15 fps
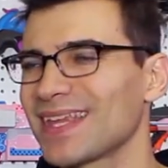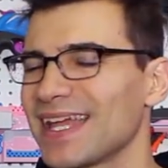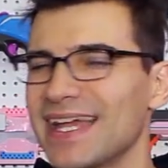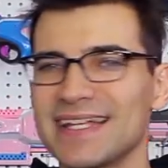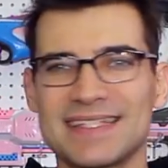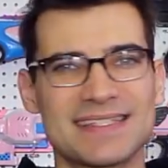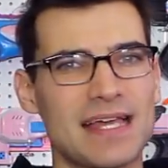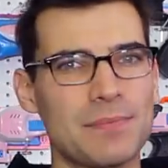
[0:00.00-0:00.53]

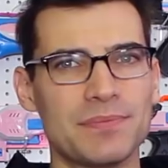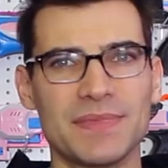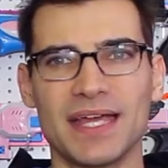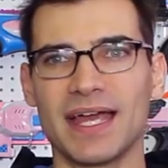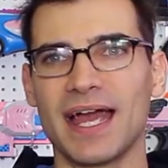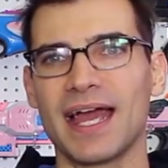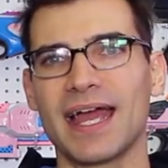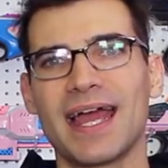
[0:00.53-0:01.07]
it's something
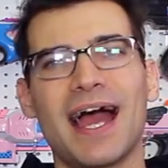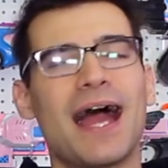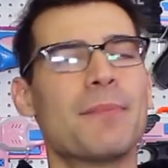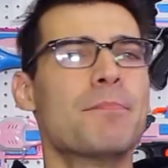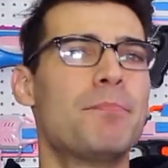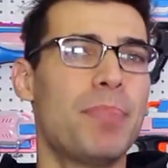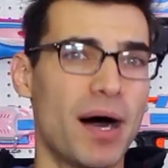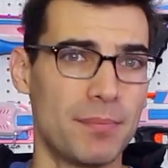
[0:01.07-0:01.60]
that
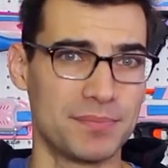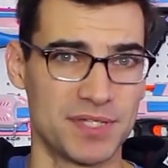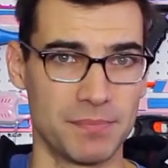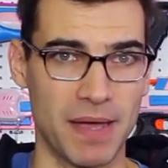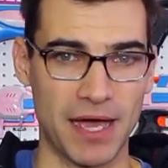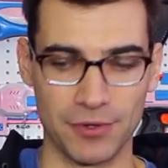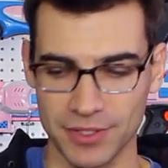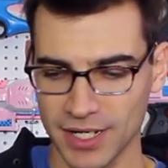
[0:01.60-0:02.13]
I'm bummed
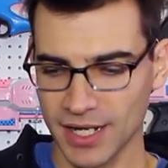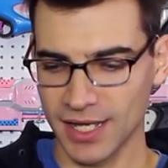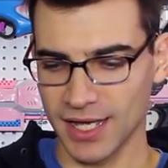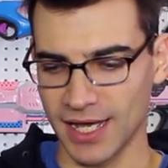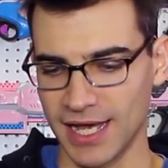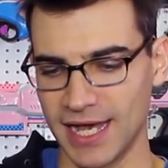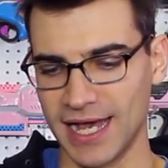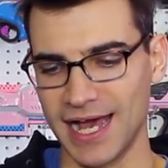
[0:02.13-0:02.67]
about.
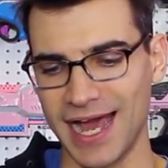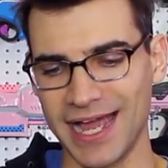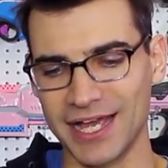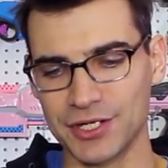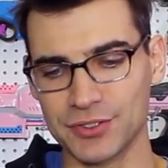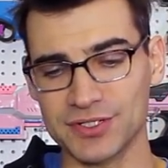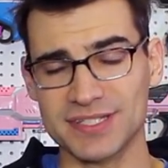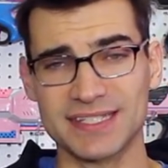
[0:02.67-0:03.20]
I
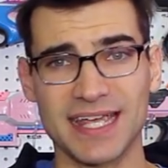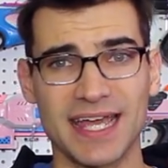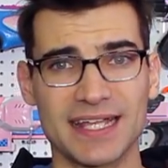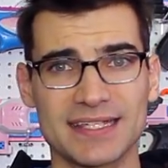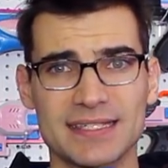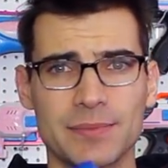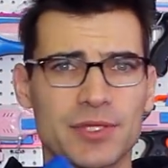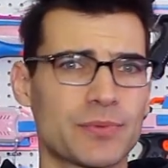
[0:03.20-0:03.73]

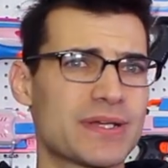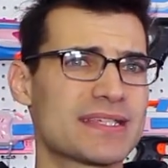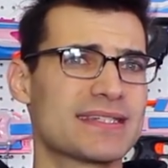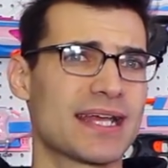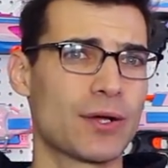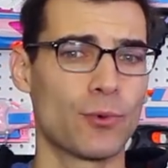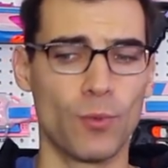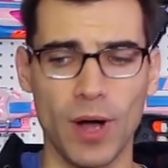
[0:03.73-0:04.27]
understand some of the
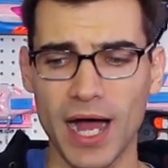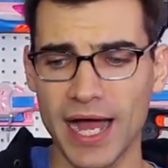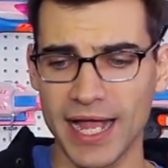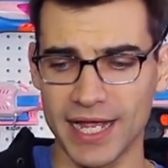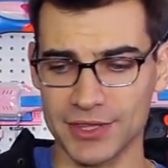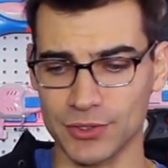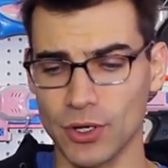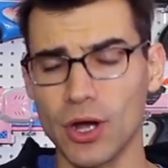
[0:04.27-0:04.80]
reasoning why,
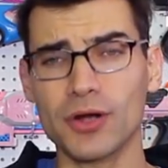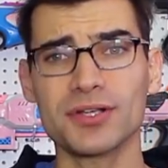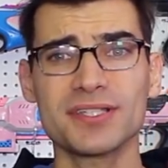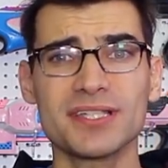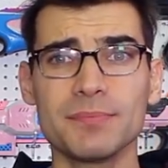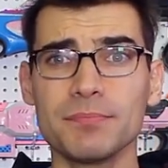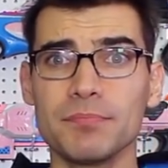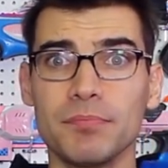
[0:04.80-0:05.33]
and there are
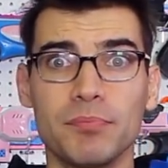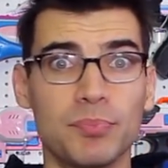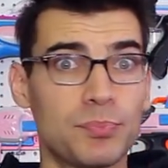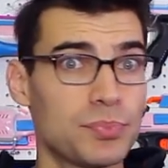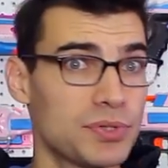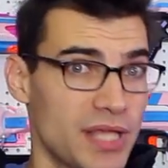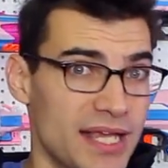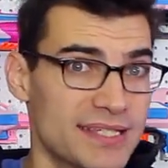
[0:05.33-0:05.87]
some
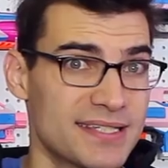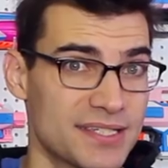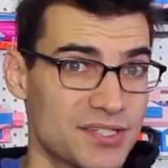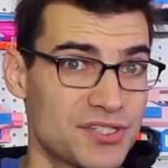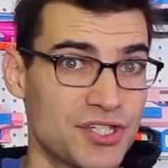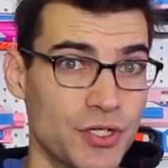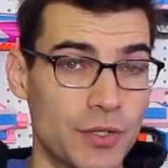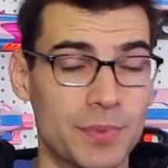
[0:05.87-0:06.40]

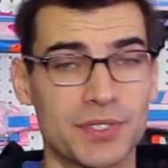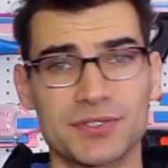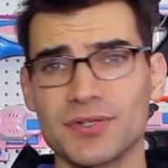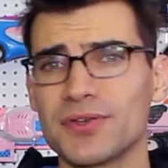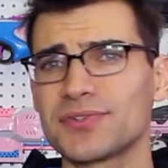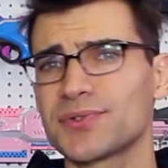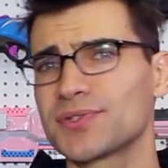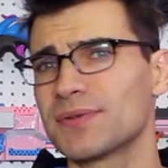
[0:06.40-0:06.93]
pluses to it, but there's
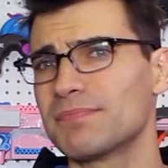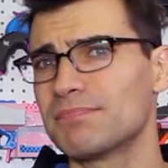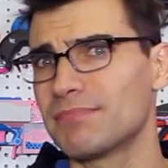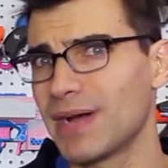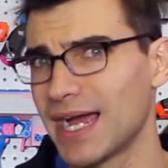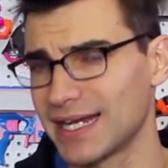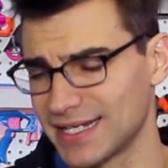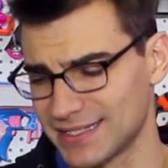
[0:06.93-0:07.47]
also some
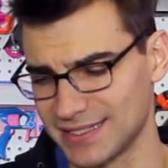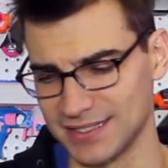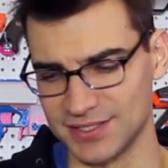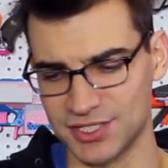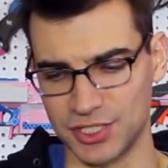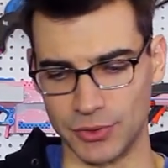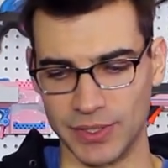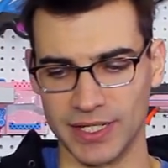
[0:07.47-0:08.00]

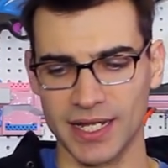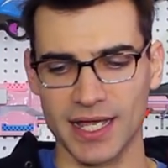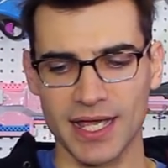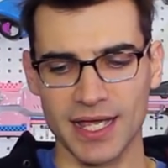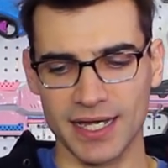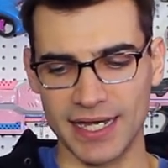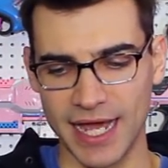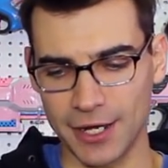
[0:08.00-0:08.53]
minuses to it.
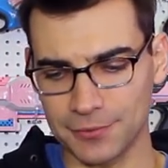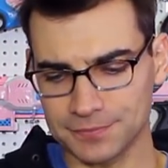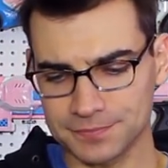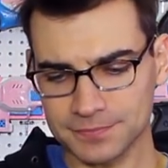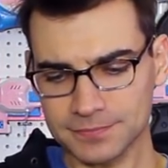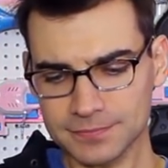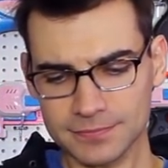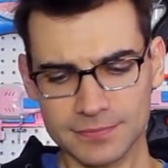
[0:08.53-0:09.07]
Now,
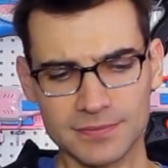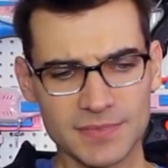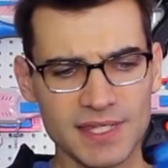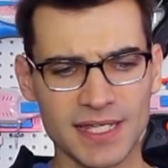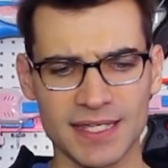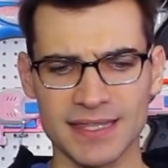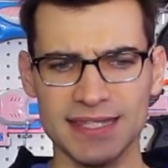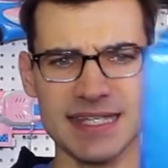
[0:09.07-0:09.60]

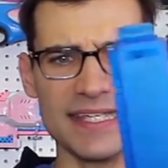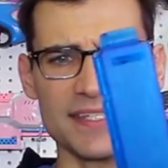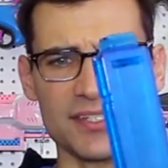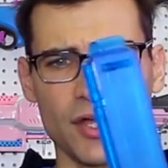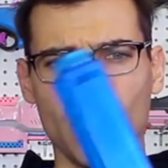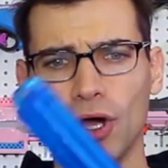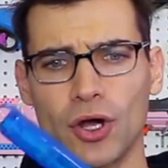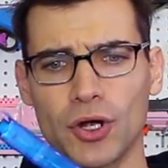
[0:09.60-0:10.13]
these
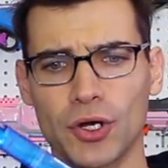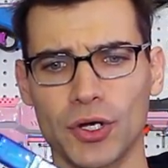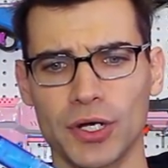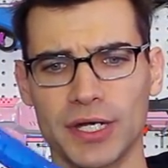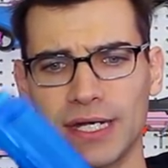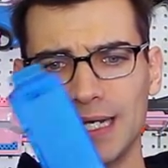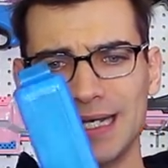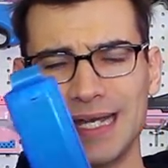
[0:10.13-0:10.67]
are
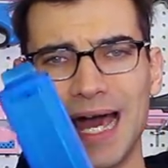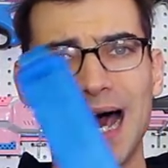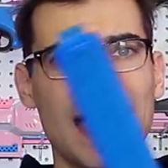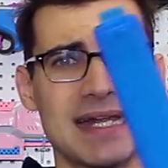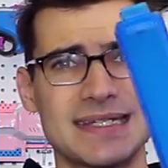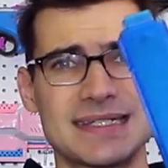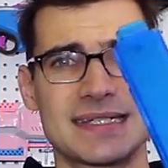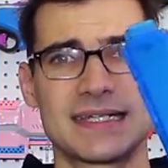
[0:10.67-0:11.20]

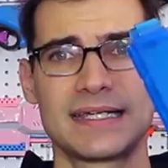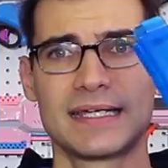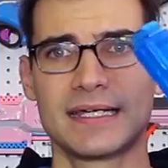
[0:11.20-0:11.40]
not